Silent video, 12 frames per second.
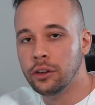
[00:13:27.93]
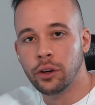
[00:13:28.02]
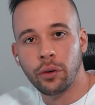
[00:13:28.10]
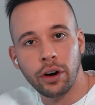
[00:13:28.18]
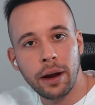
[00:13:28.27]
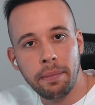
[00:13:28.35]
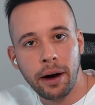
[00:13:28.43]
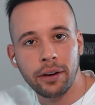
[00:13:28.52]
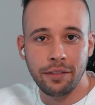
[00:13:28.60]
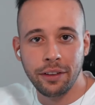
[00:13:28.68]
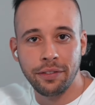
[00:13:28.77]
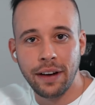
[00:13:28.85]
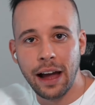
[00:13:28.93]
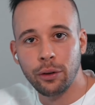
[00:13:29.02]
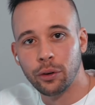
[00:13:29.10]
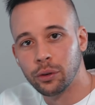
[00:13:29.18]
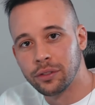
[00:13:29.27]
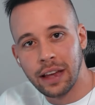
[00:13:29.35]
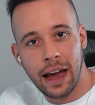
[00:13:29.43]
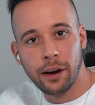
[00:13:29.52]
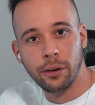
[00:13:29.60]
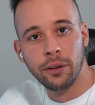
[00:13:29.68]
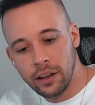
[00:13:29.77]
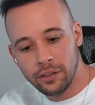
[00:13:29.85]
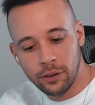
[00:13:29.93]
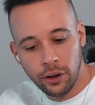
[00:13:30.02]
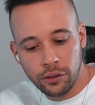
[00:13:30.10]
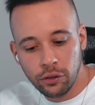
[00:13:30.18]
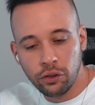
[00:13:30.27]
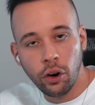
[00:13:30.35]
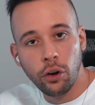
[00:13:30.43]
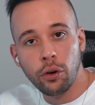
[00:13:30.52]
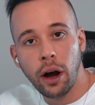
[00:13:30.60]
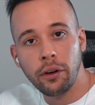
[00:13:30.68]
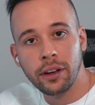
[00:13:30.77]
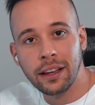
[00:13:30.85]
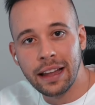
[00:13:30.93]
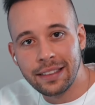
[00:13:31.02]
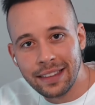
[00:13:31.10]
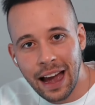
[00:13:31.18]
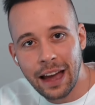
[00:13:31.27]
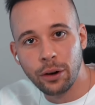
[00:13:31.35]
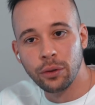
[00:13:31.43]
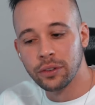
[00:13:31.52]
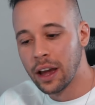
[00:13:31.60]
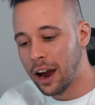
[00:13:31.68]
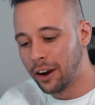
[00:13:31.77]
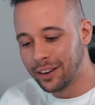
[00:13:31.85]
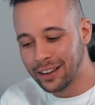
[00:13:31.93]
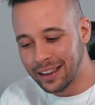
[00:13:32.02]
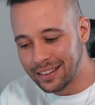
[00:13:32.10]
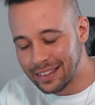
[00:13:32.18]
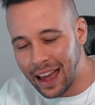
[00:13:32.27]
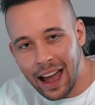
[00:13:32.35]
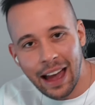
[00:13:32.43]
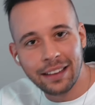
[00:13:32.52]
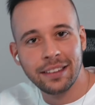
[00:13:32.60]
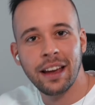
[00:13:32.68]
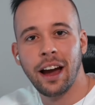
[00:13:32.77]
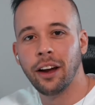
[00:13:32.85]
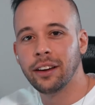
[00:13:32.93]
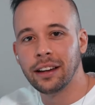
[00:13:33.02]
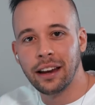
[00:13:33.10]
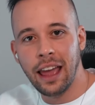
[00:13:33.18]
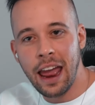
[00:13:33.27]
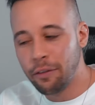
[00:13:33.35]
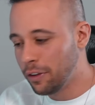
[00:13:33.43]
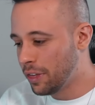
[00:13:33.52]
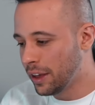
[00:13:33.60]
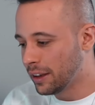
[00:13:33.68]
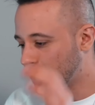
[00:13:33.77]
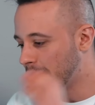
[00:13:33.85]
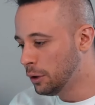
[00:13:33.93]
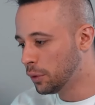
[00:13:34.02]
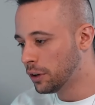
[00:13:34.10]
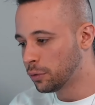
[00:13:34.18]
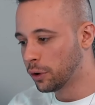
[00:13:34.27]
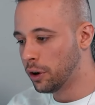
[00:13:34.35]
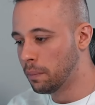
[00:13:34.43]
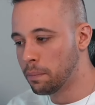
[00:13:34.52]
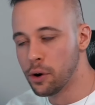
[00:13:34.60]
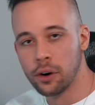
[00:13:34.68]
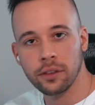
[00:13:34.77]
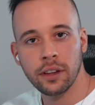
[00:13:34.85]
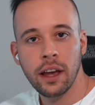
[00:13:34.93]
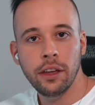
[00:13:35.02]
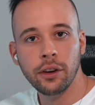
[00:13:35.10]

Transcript: Don't worry about the viral title. It's going to show you how you can get titles, how you can get tags, how you can get everything, keywords for your books.